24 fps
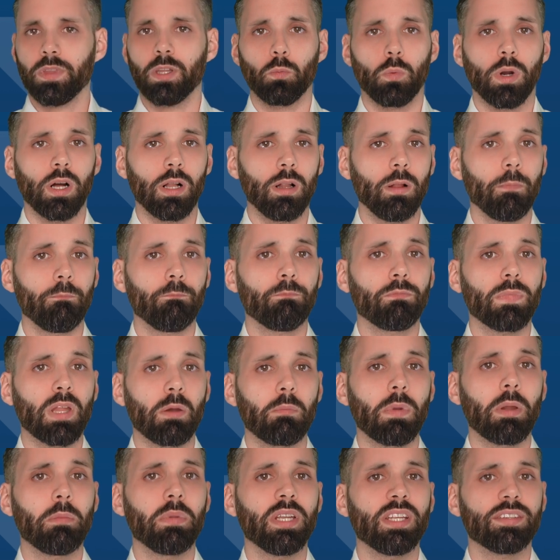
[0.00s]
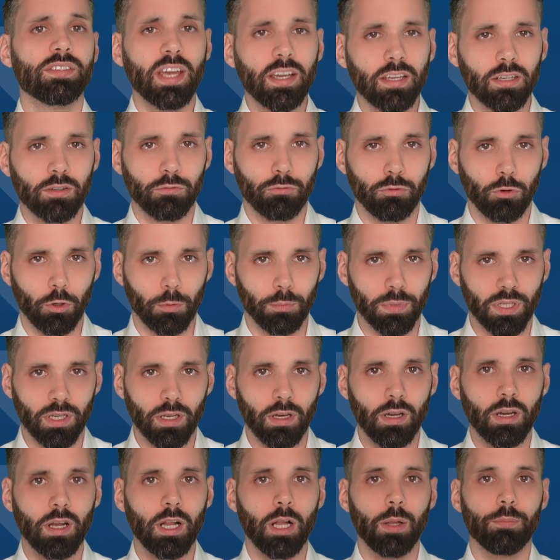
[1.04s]
Well, maybe the second
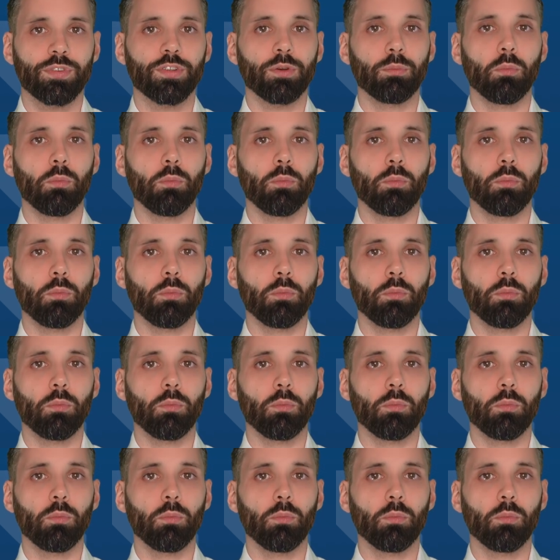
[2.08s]
formula helps